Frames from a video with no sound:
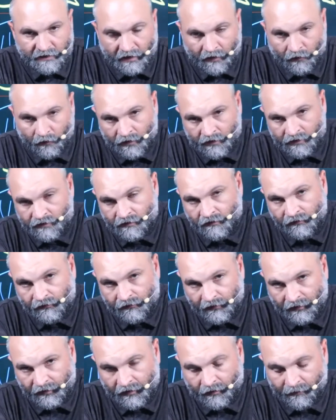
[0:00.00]
I want you to
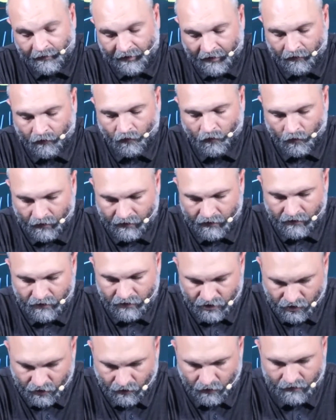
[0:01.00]
think about what
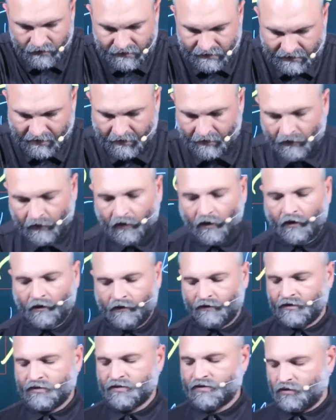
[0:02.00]
Yeshua said
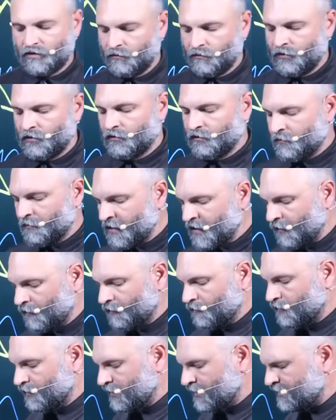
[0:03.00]
on the Sermon on the Mount.
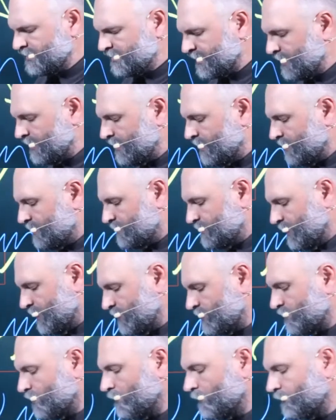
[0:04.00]
He said,
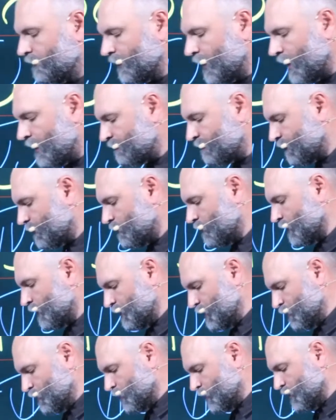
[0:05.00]
take no thought for
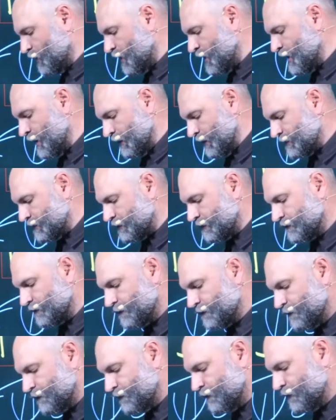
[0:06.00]
what you will eat.
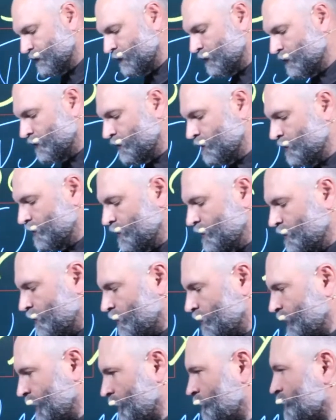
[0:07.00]

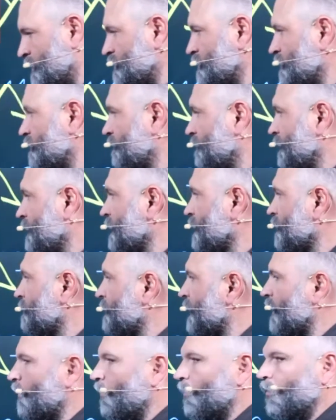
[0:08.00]
Okay, I want you to think
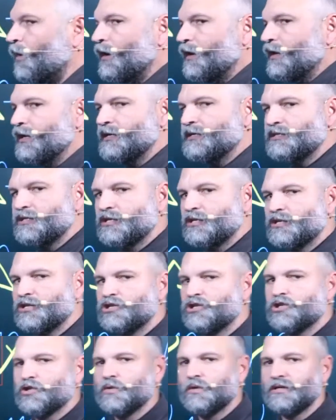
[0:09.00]
about what is
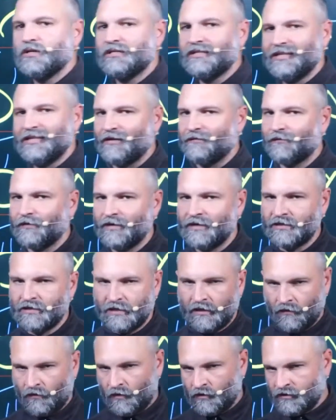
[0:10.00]
Yeshua's definition.
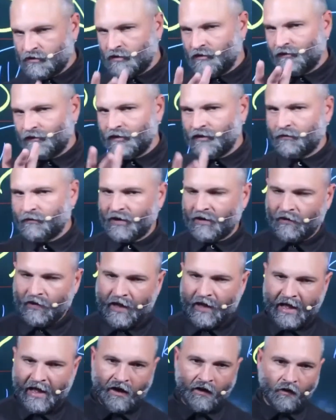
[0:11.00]
I want you to think about
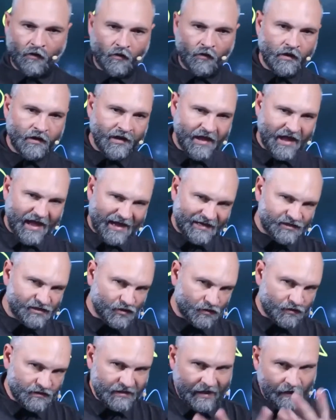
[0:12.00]
how
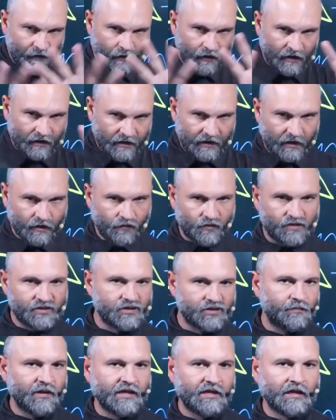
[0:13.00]
esoteric he was
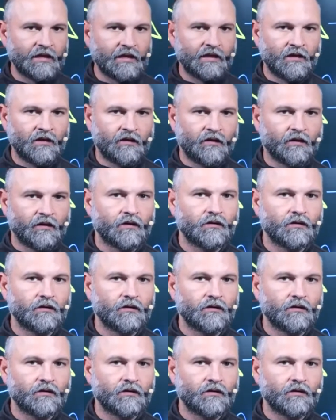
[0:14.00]
speaking here.